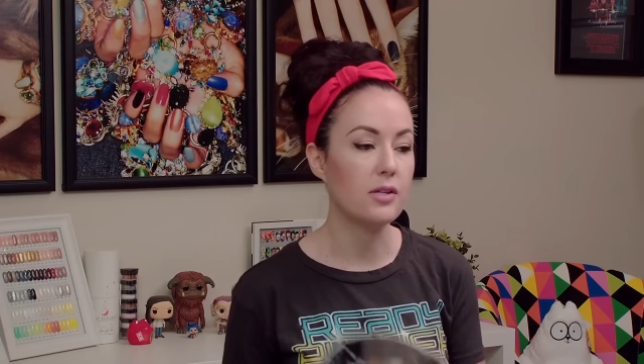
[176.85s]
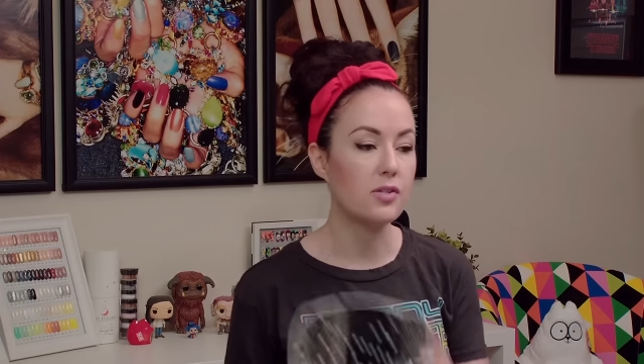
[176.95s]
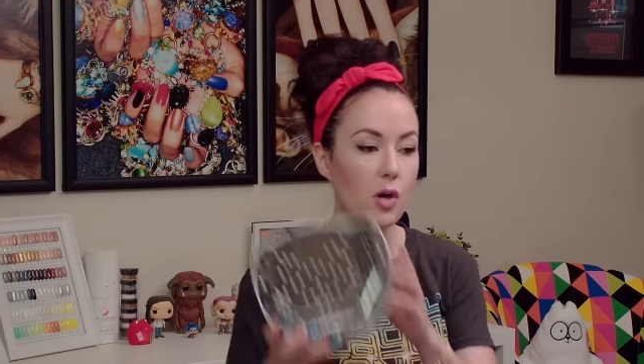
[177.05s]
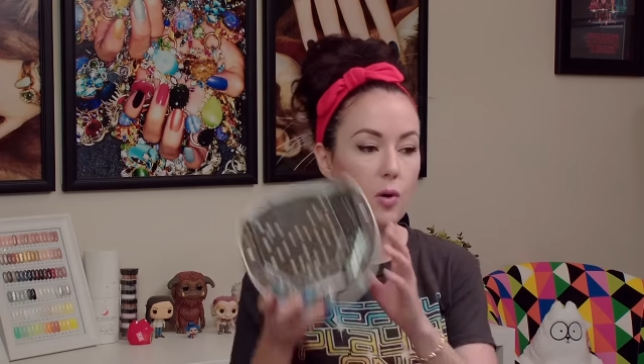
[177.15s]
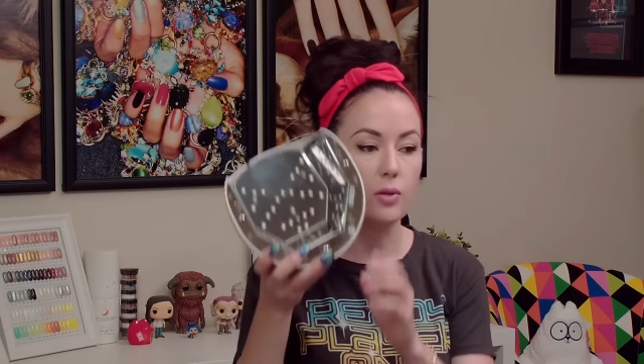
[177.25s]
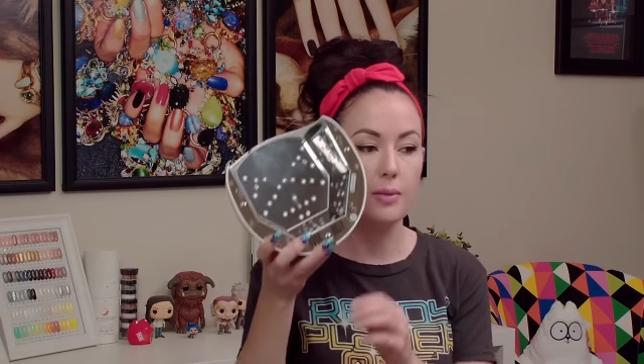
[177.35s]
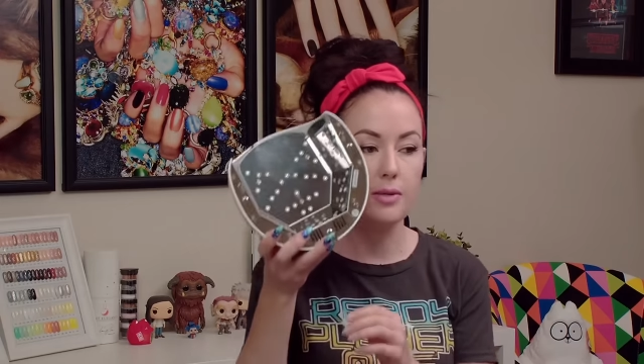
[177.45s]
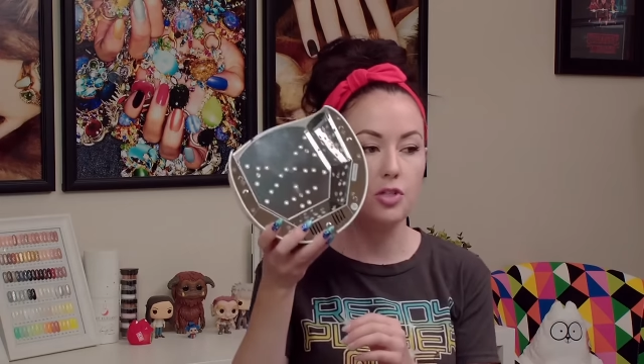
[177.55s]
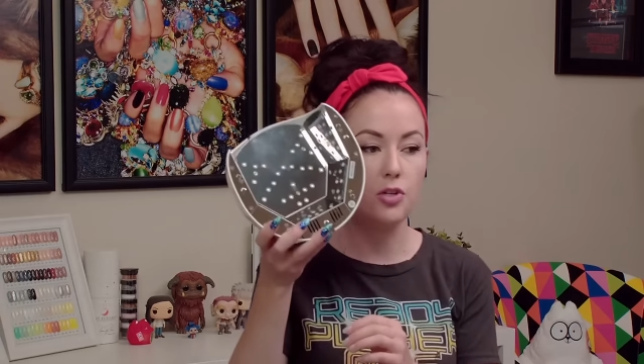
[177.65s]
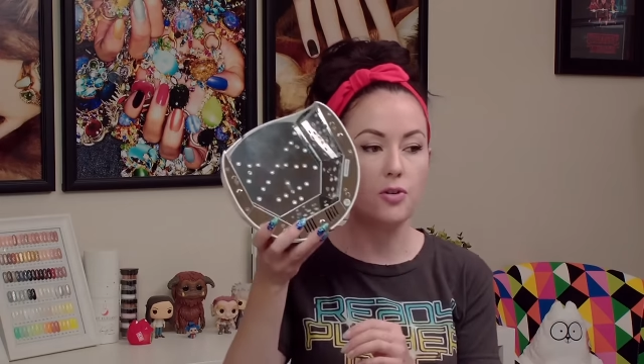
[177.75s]
So let me
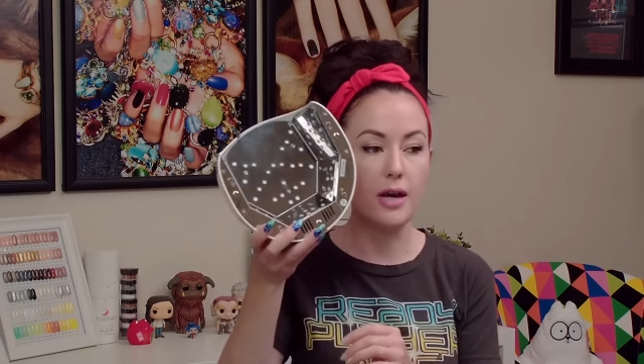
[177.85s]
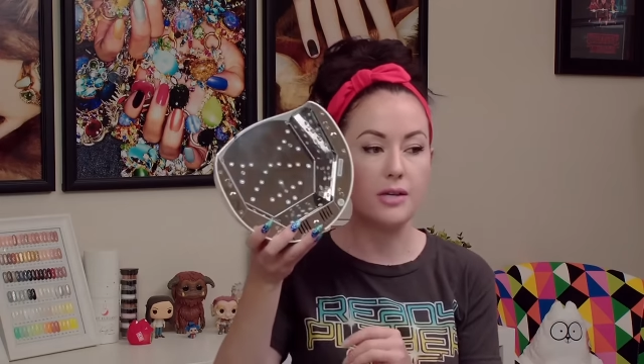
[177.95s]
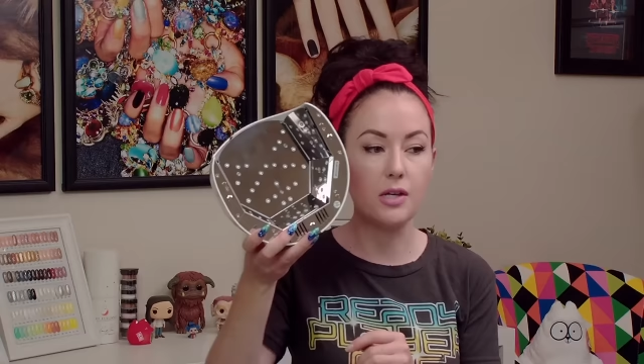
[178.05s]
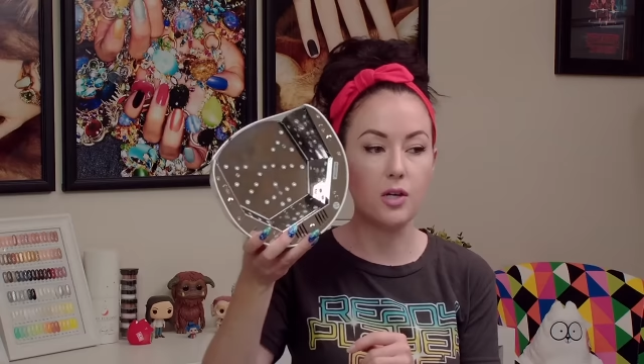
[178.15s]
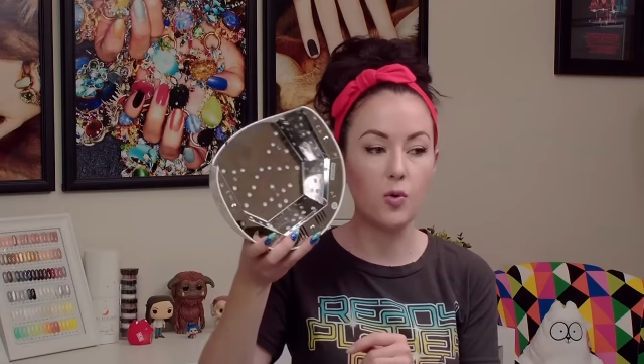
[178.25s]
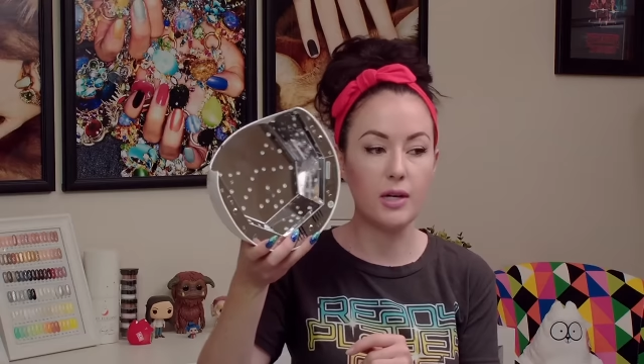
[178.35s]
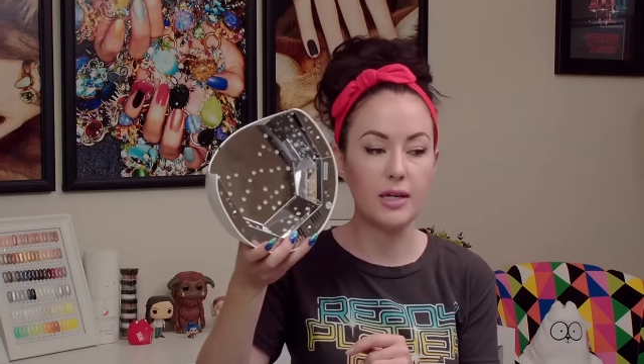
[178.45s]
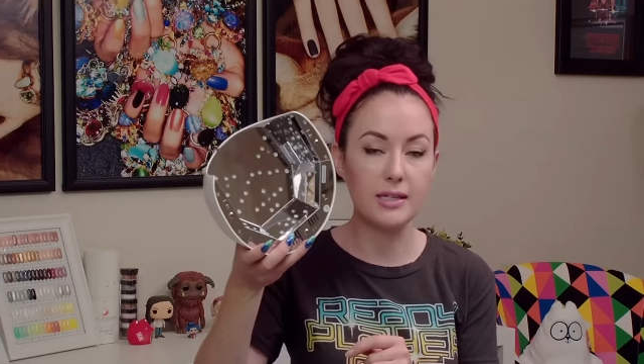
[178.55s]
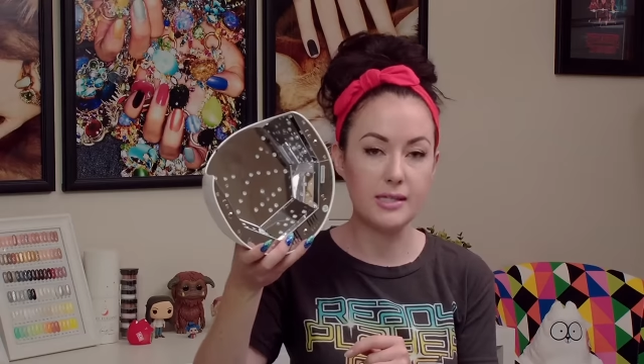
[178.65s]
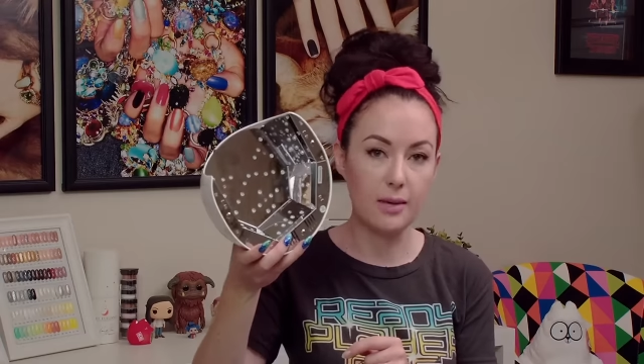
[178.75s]
show you guys a quick
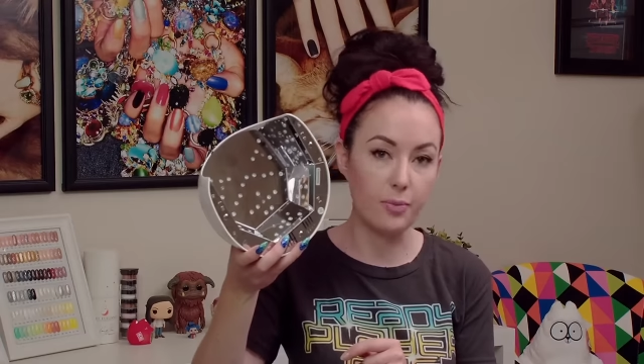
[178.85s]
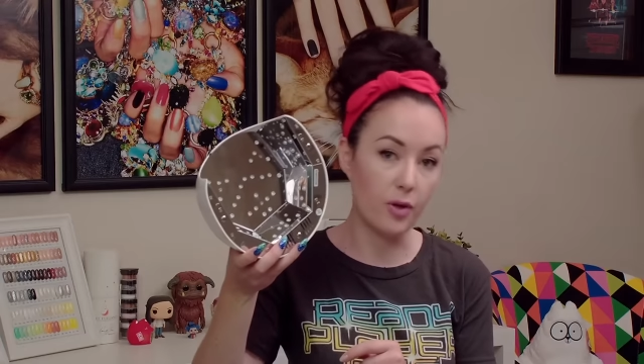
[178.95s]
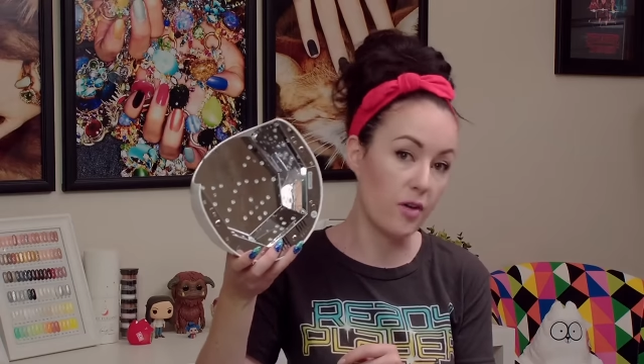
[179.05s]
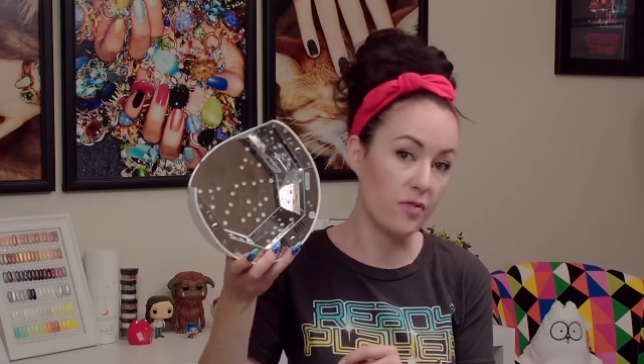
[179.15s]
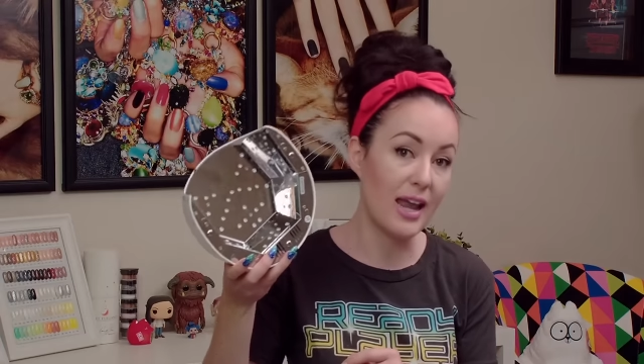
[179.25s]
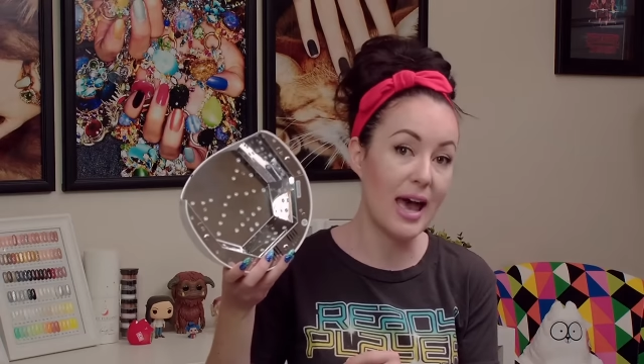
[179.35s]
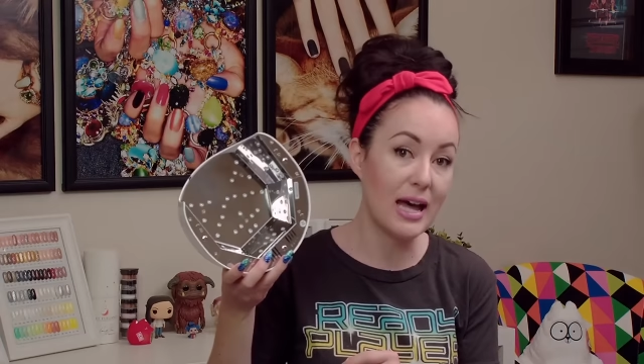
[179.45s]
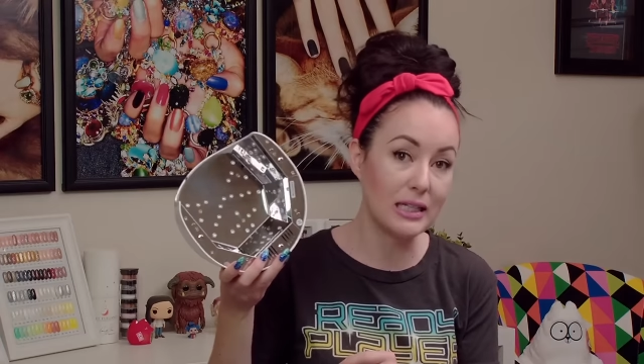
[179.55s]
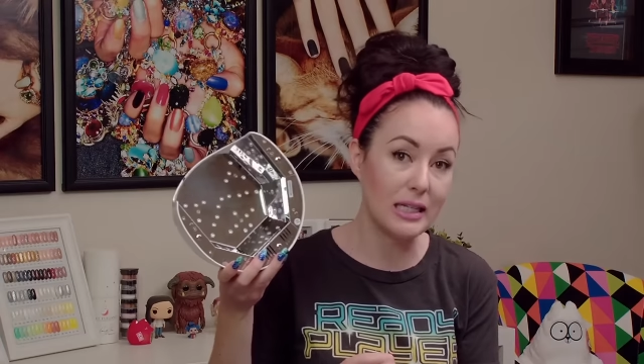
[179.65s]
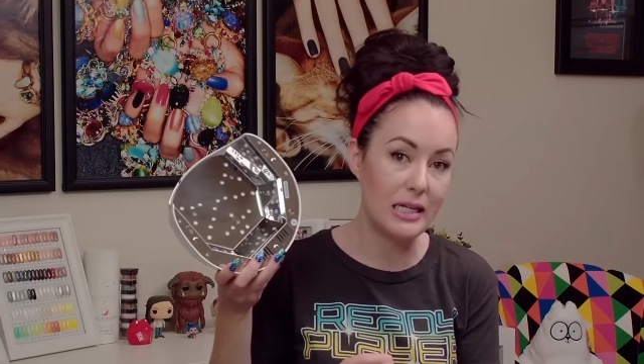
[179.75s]
example of an
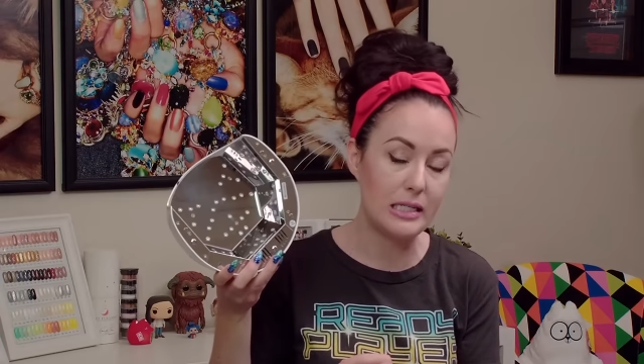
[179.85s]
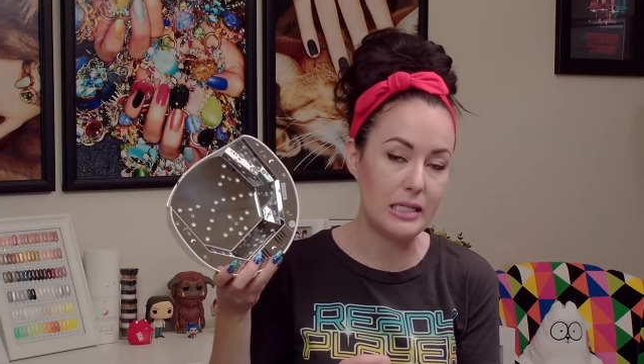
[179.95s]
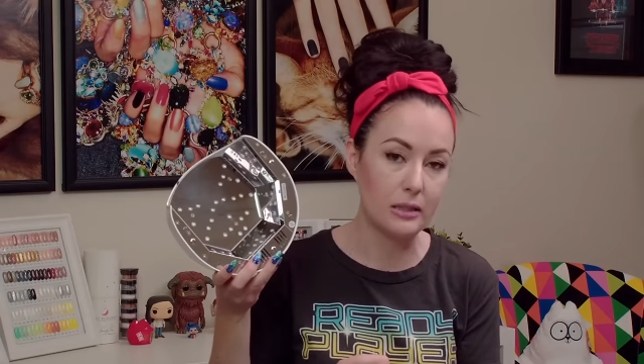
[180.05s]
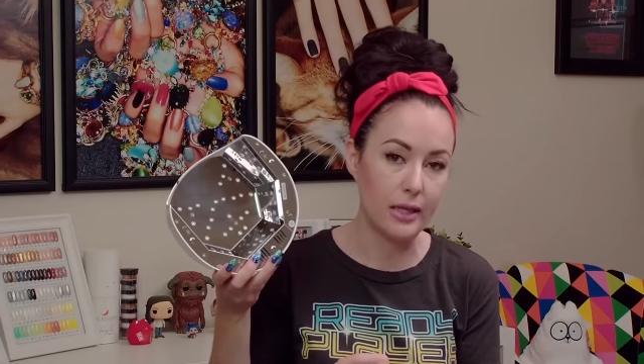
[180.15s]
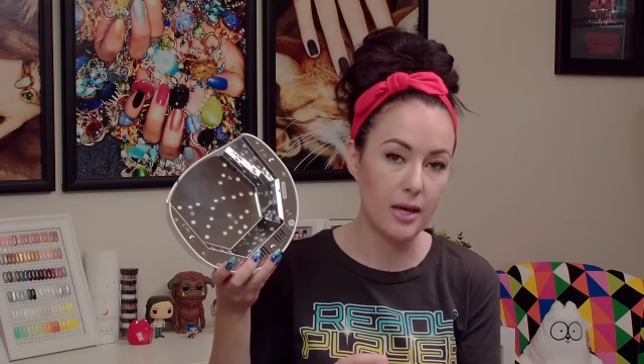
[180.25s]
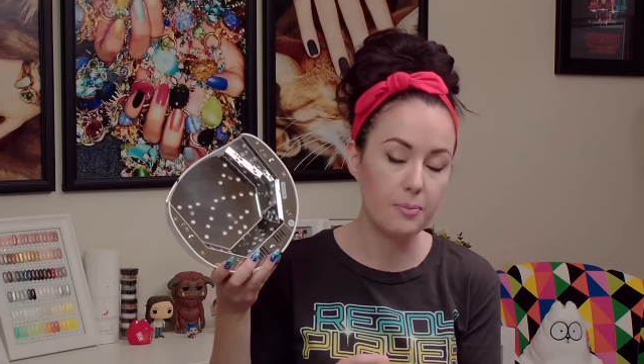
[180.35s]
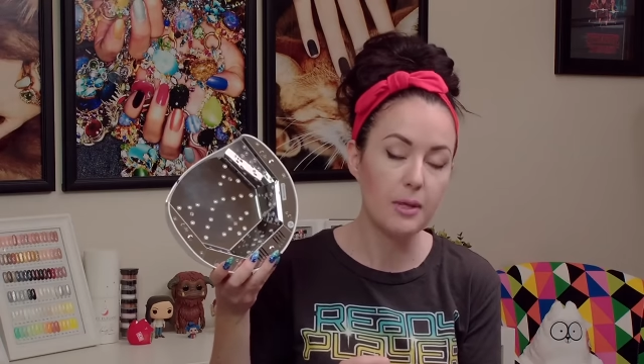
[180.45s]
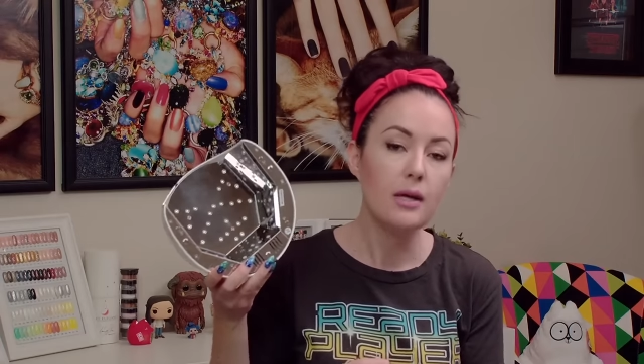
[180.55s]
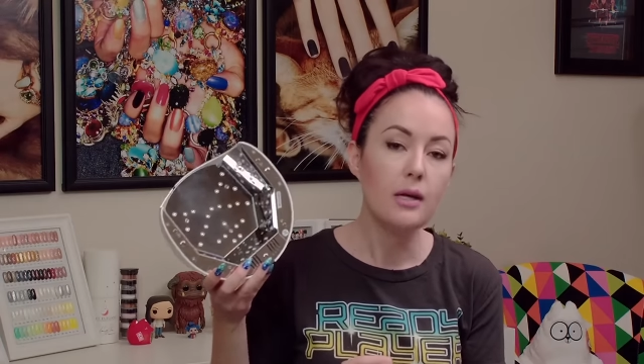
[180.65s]
LED lamp.